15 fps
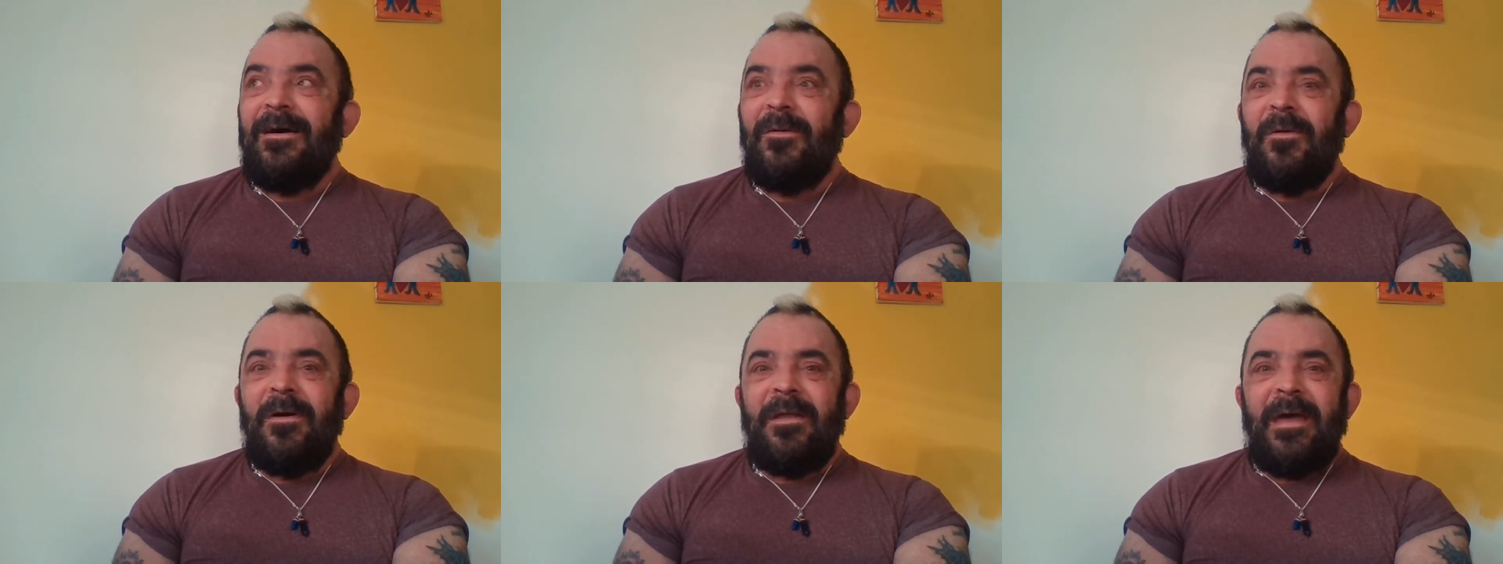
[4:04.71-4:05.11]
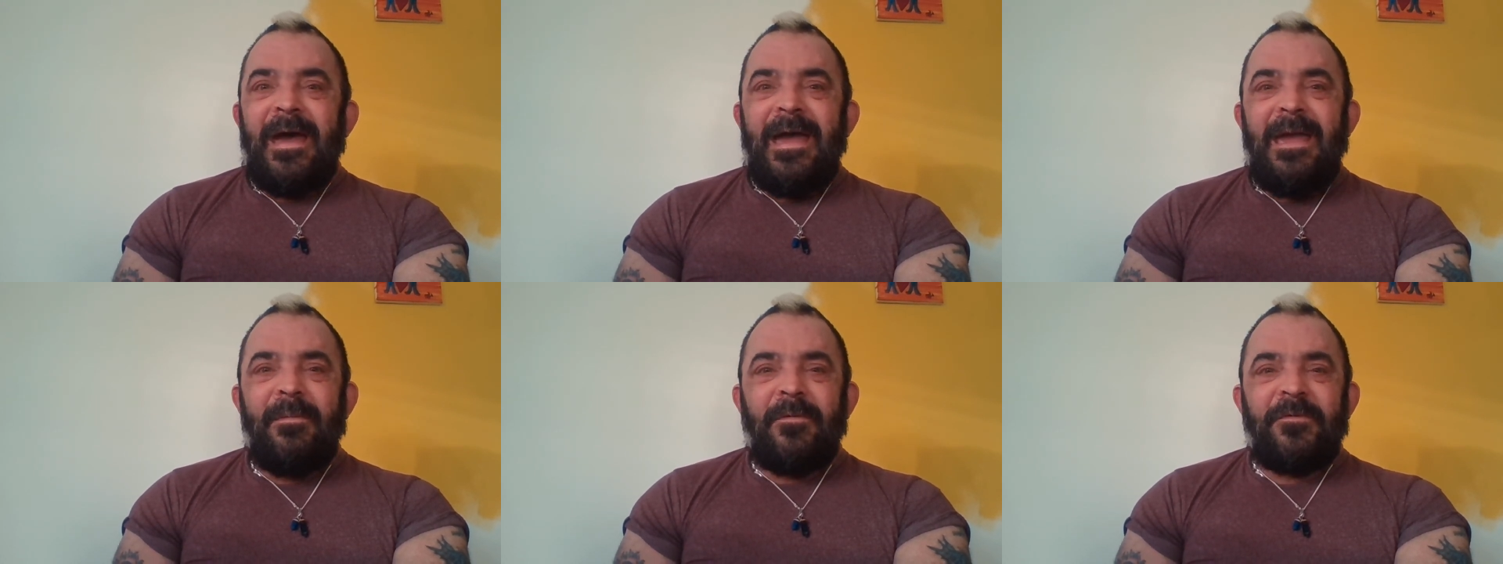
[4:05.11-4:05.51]
I weren't
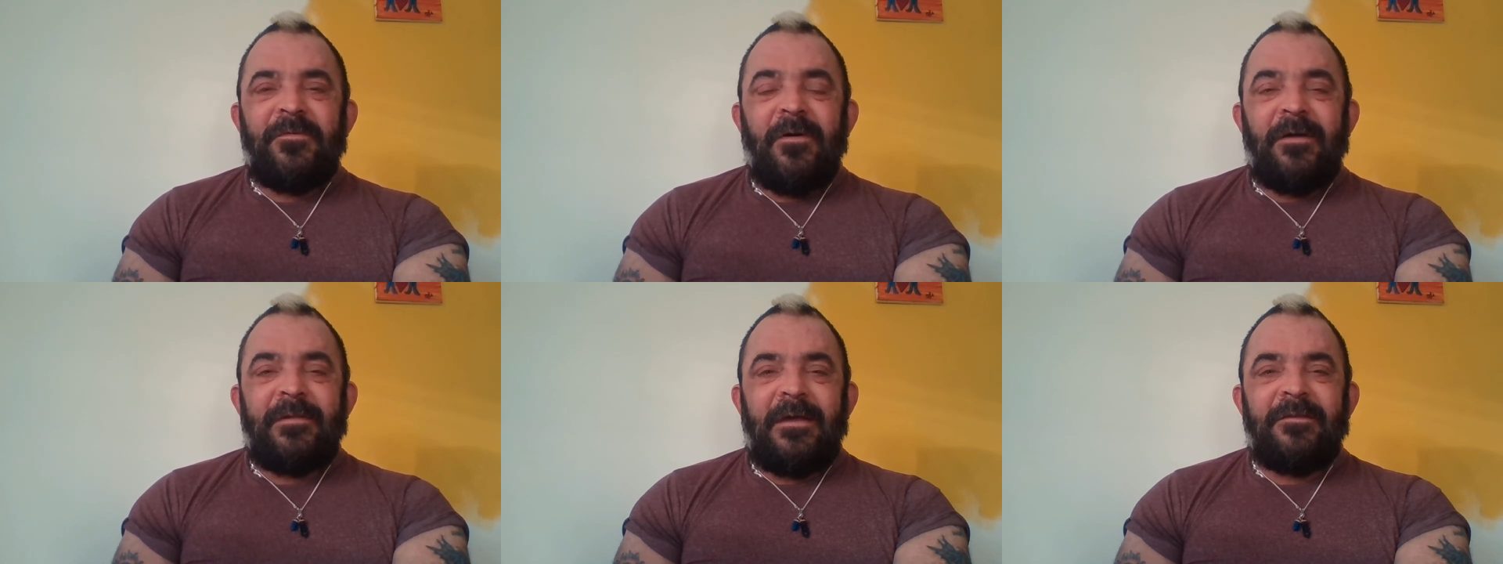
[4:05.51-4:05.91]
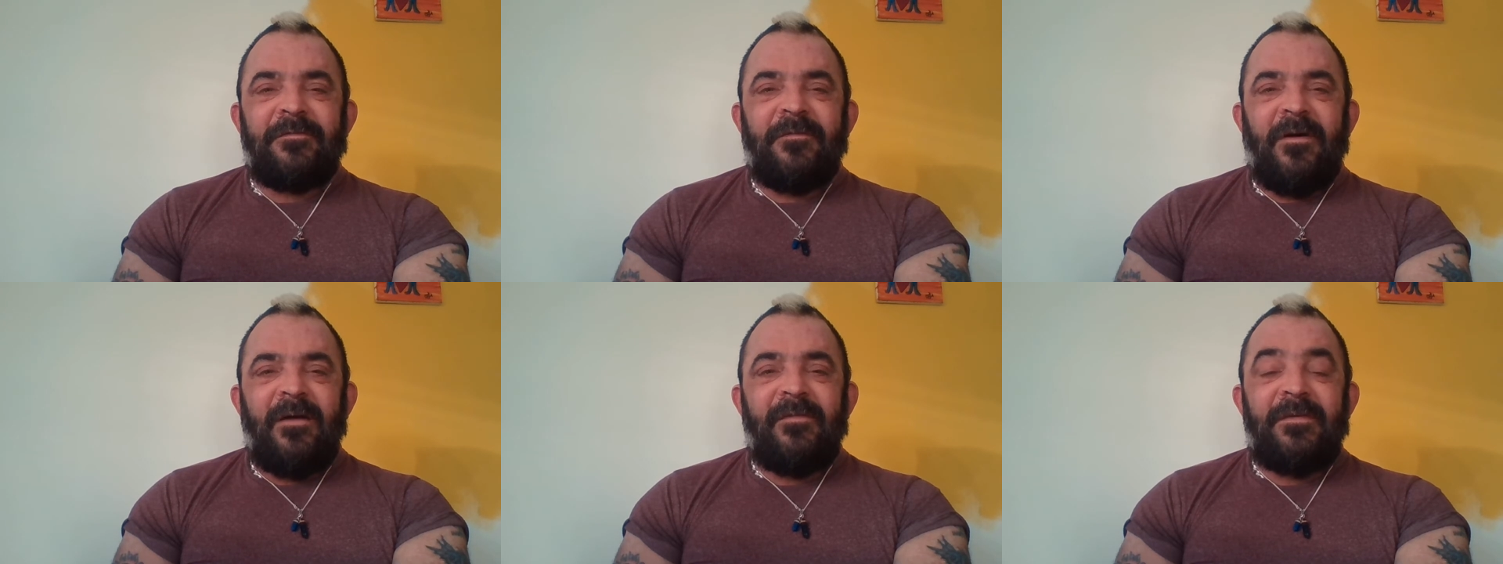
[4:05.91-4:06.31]
able to
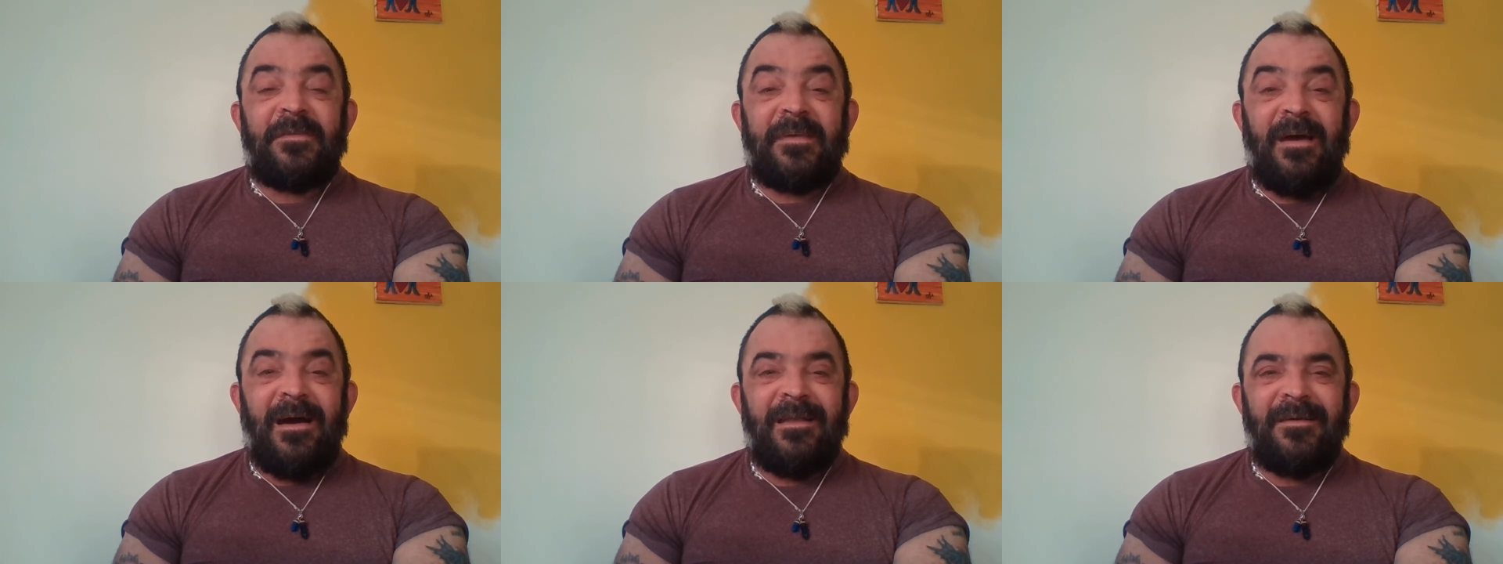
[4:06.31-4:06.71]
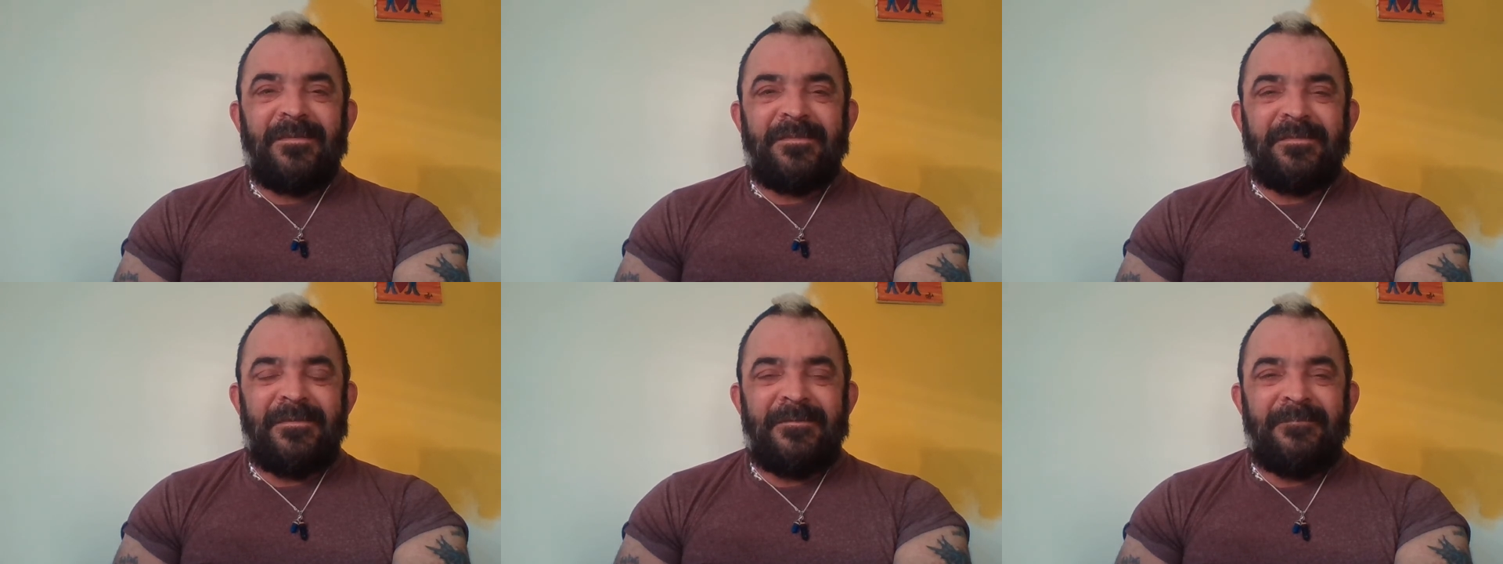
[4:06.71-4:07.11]
identify these
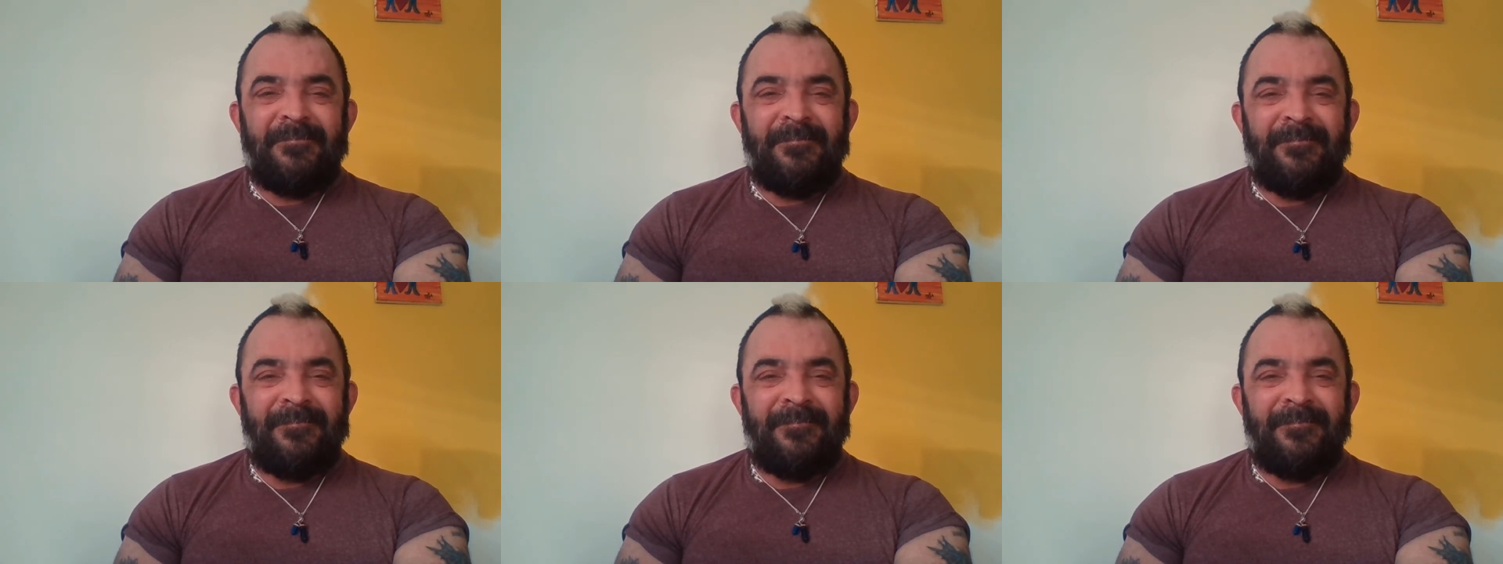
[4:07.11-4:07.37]
colours.